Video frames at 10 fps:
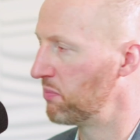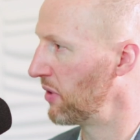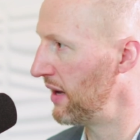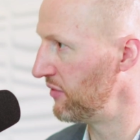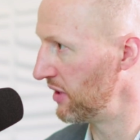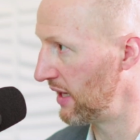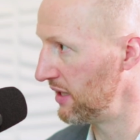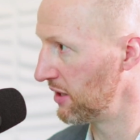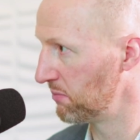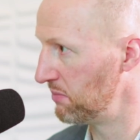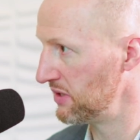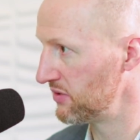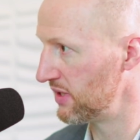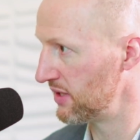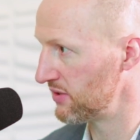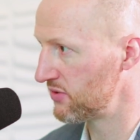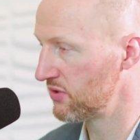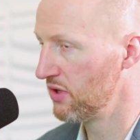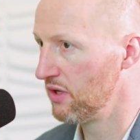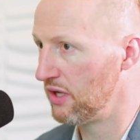private lending
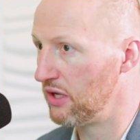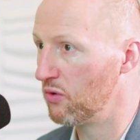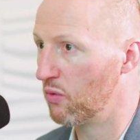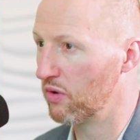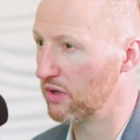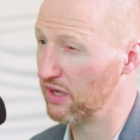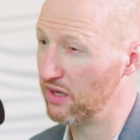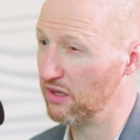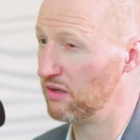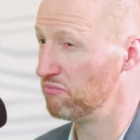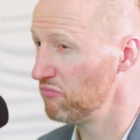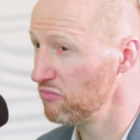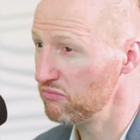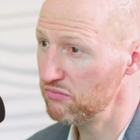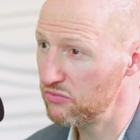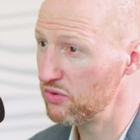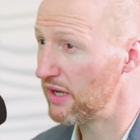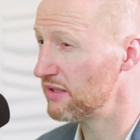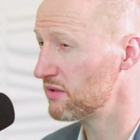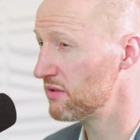business in Oregon in
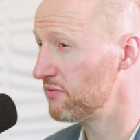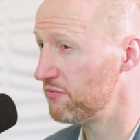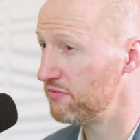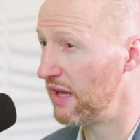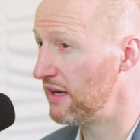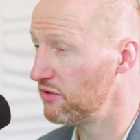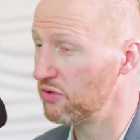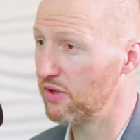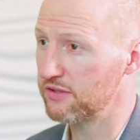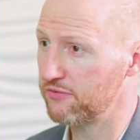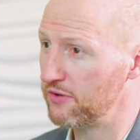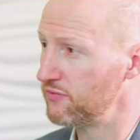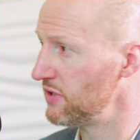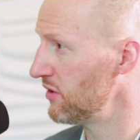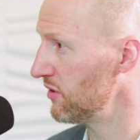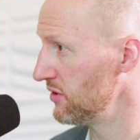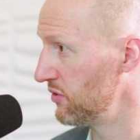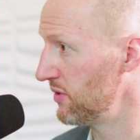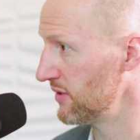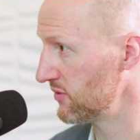end of 2015, early
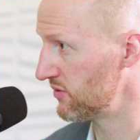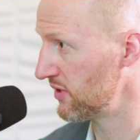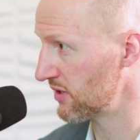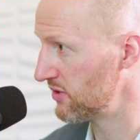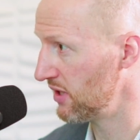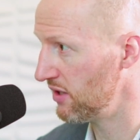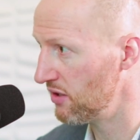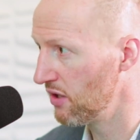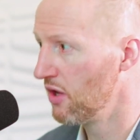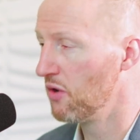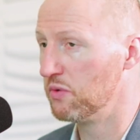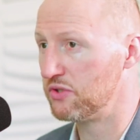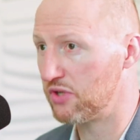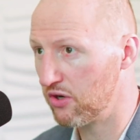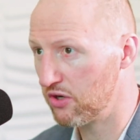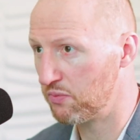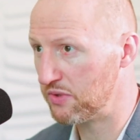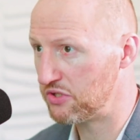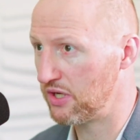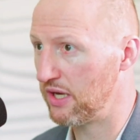2016. Okay. We started
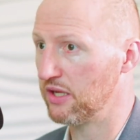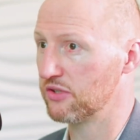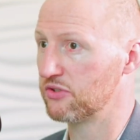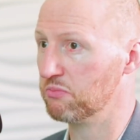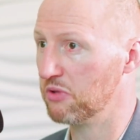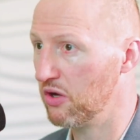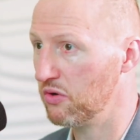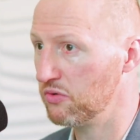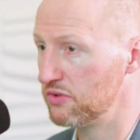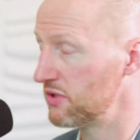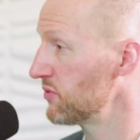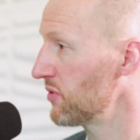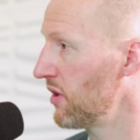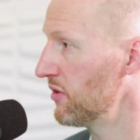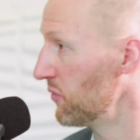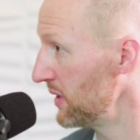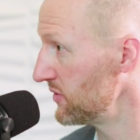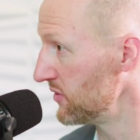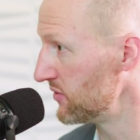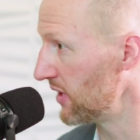originating some loans. This was all on the
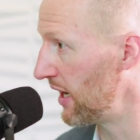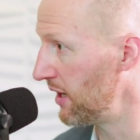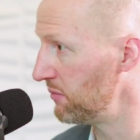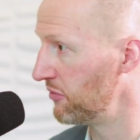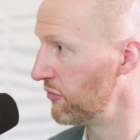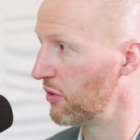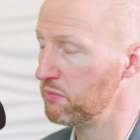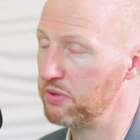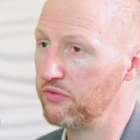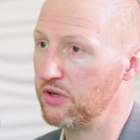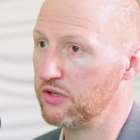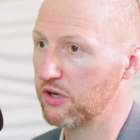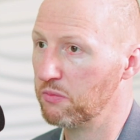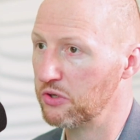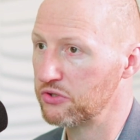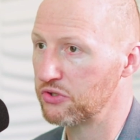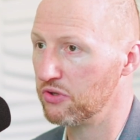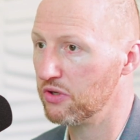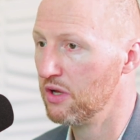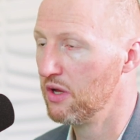resi side before we pivoted to
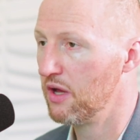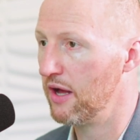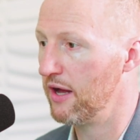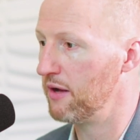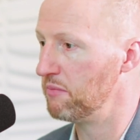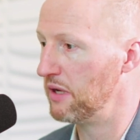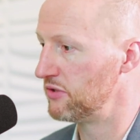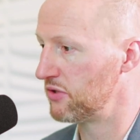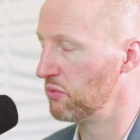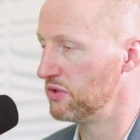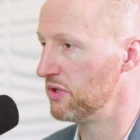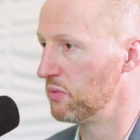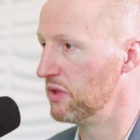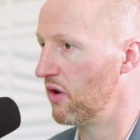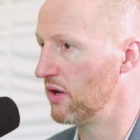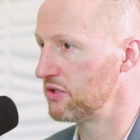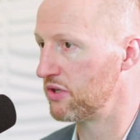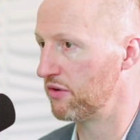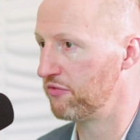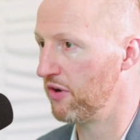commercial. And so we
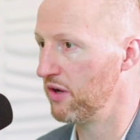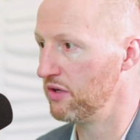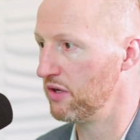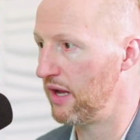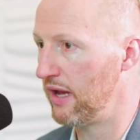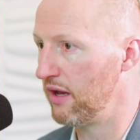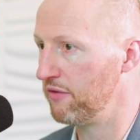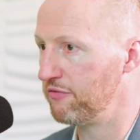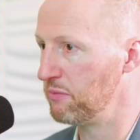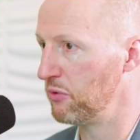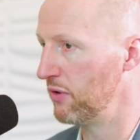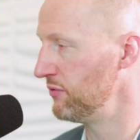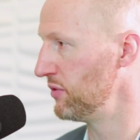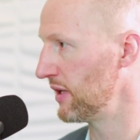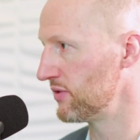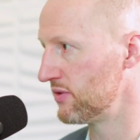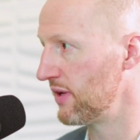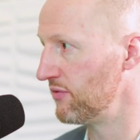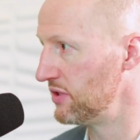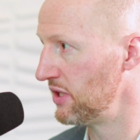launched our fund February of
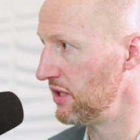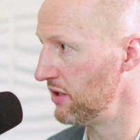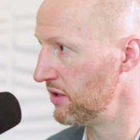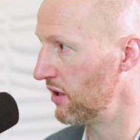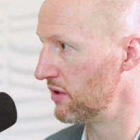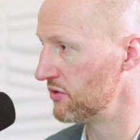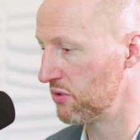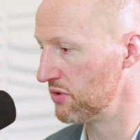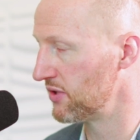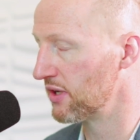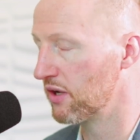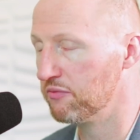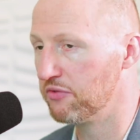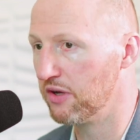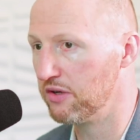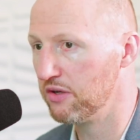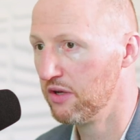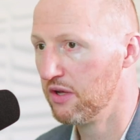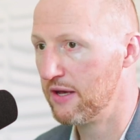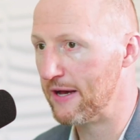2017, our Sortis Income Fund.
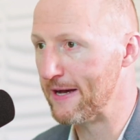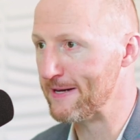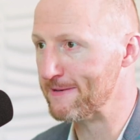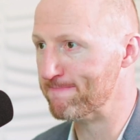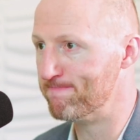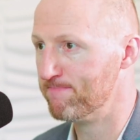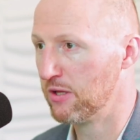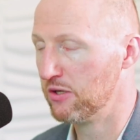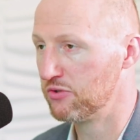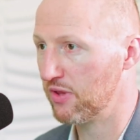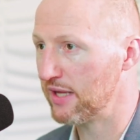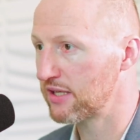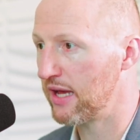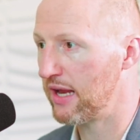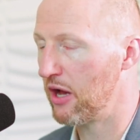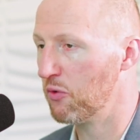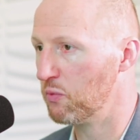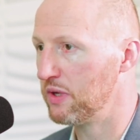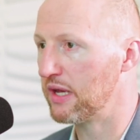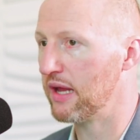So that's kind of how
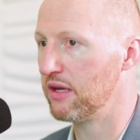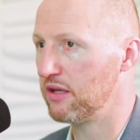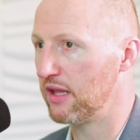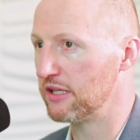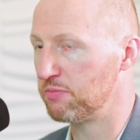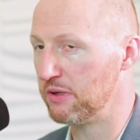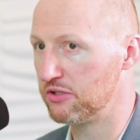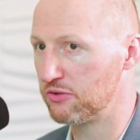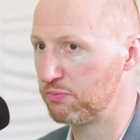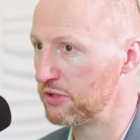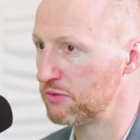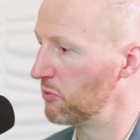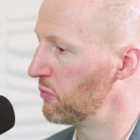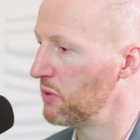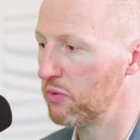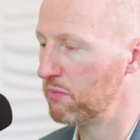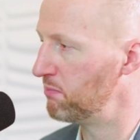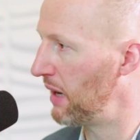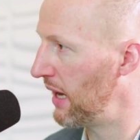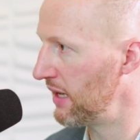we got into that space as a principal. We
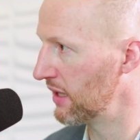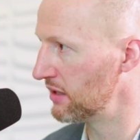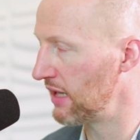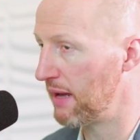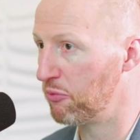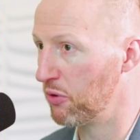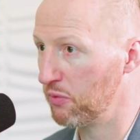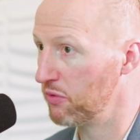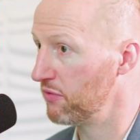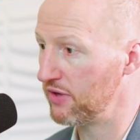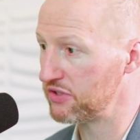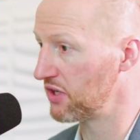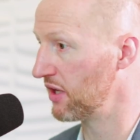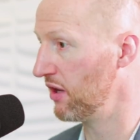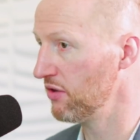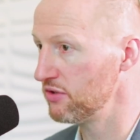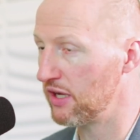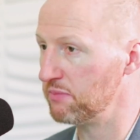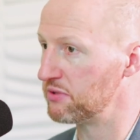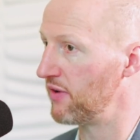weren't buying at that point. We were investing in other
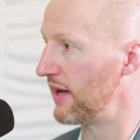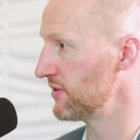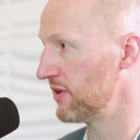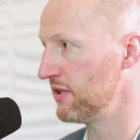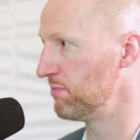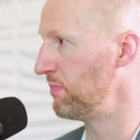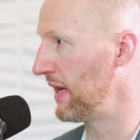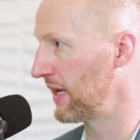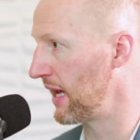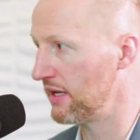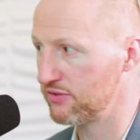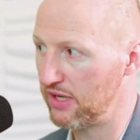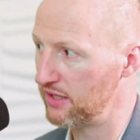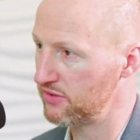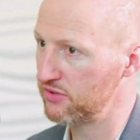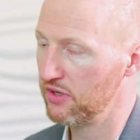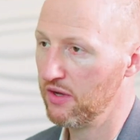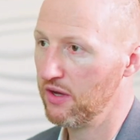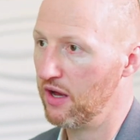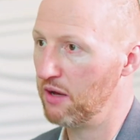types of assets, bank assets,
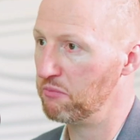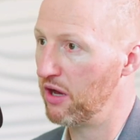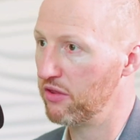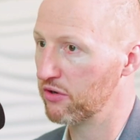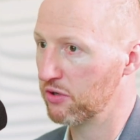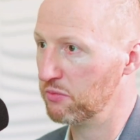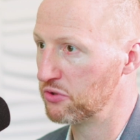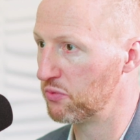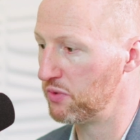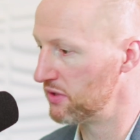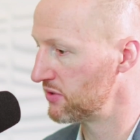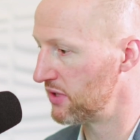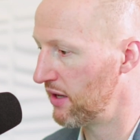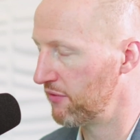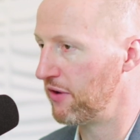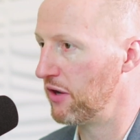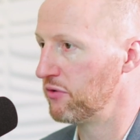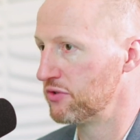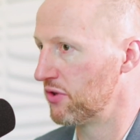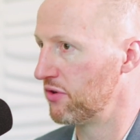other commercial real estate. Our
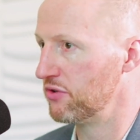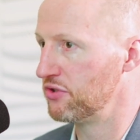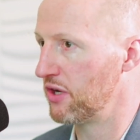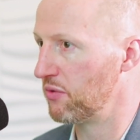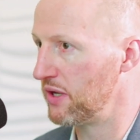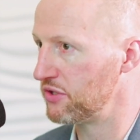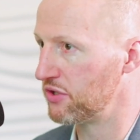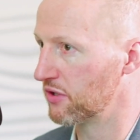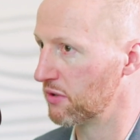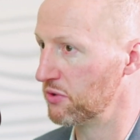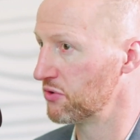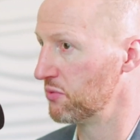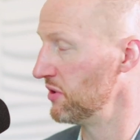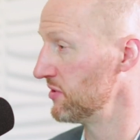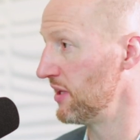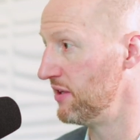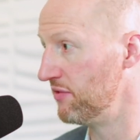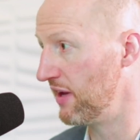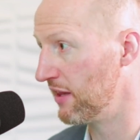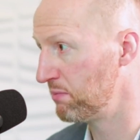founder's a third-generation commercial real estate
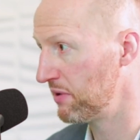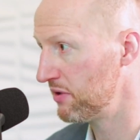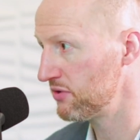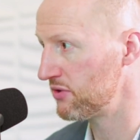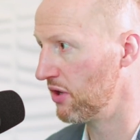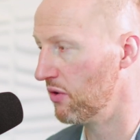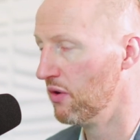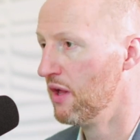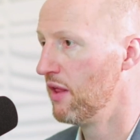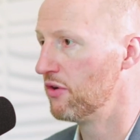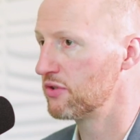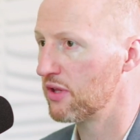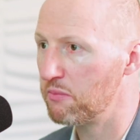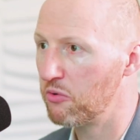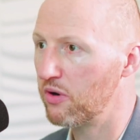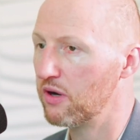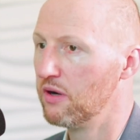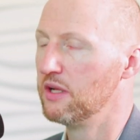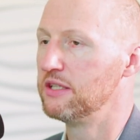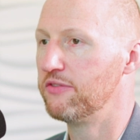developer. There's a lot more
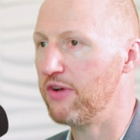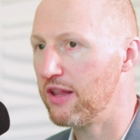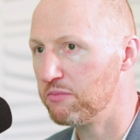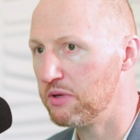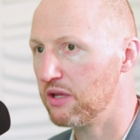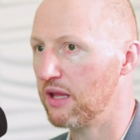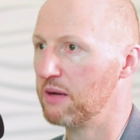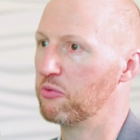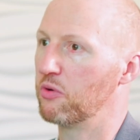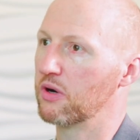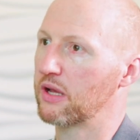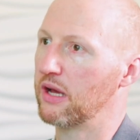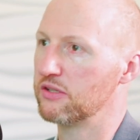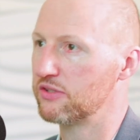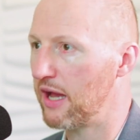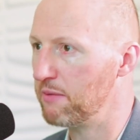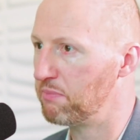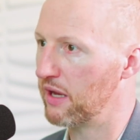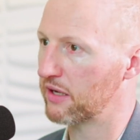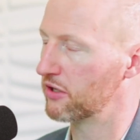development, a lot more kind of side
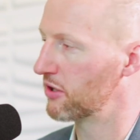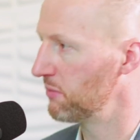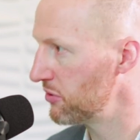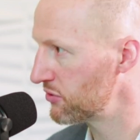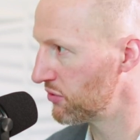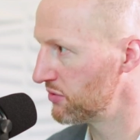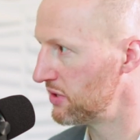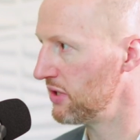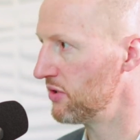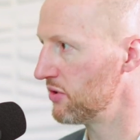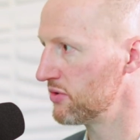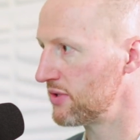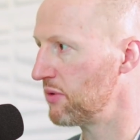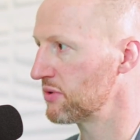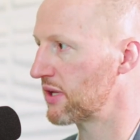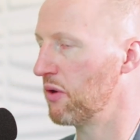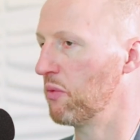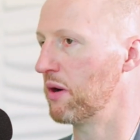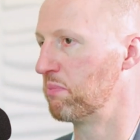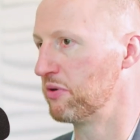pocket commercial deals. That was kind of
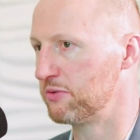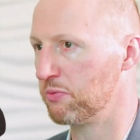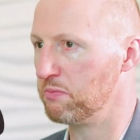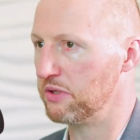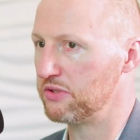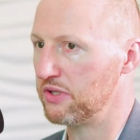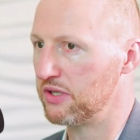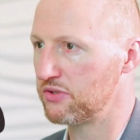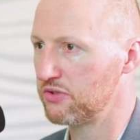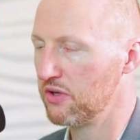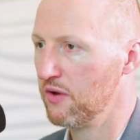what our principal business